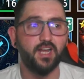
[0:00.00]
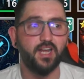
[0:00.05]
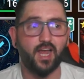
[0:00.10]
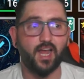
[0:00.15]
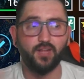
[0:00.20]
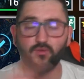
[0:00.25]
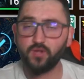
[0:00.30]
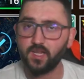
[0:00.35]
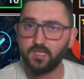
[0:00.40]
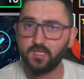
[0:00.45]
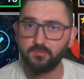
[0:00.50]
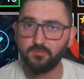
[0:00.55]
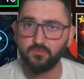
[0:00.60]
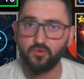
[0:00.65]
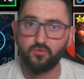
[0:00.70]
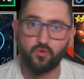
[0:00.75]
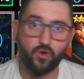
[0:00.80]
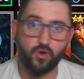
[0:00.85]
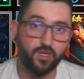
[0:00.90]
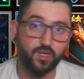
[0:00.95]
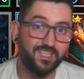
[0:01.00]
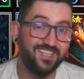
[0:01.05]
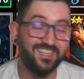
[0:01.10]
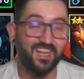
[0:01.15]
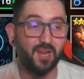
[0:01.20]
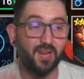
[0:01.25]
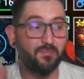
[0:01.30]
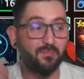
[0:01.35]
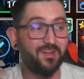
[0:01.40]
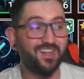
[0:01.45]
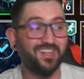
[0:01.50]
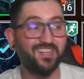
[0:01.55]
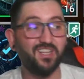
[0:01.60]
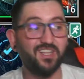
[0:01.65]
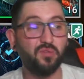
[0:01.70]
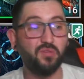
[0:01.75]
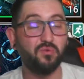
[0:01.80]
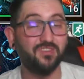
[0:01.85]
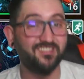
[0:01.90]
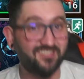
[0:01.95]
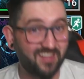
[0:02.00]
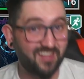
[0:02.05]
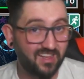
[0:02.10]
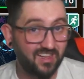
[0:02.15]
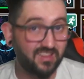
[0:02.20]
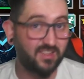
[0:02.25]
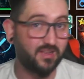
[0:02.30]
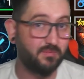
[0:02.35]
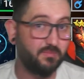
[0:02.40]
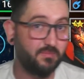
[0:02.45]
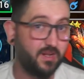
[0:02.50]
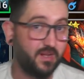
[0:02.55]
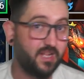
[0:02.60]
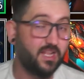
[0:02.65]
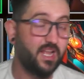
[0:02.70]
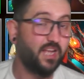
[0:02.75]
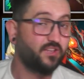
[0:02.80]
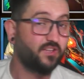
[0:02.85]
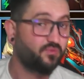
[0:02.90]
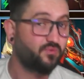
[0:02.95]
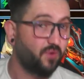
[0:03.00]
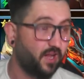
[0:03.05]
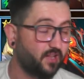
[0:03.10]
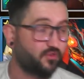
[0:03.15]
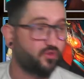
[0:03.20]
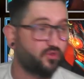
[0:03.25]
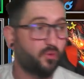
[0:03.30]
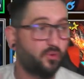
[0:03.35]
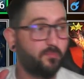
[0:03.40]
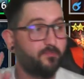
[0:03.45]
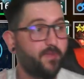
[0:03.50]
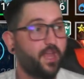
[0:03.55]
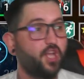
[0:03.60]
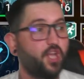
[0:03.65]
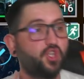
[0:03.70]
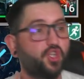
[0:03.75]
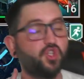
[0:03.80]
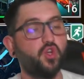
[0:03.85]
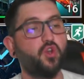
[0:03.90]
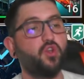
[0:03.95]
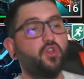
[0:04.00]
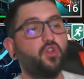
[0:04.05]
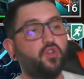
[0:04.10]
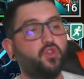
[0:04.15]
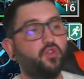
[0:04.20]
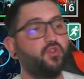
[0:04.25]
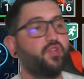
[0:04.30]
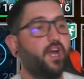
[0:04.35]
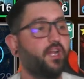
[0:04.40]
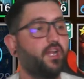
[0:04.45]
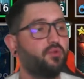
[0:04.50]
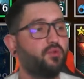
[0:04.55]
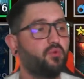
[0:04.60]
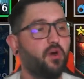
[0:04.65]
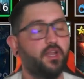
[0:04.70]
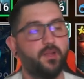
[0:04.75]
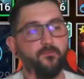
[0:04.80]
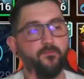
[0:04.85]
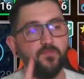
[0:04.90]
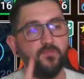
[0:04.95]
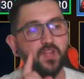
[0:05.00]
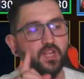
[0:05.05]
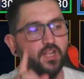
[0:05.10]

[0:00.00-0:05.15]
I need to get him to 40, then I'm gonna need to ascend him as well, so make sure you do that one.